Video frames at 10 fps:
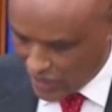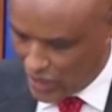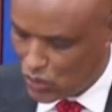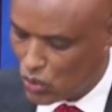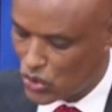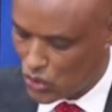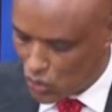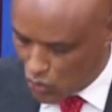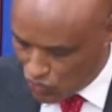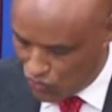was
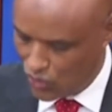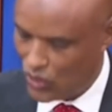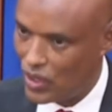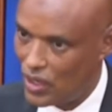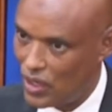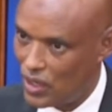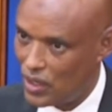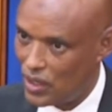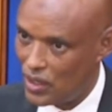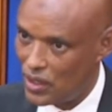lawful.
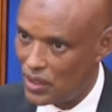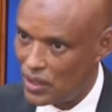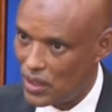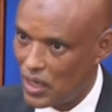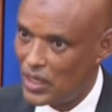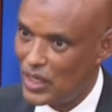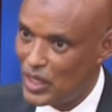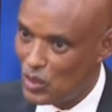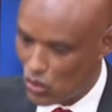And he was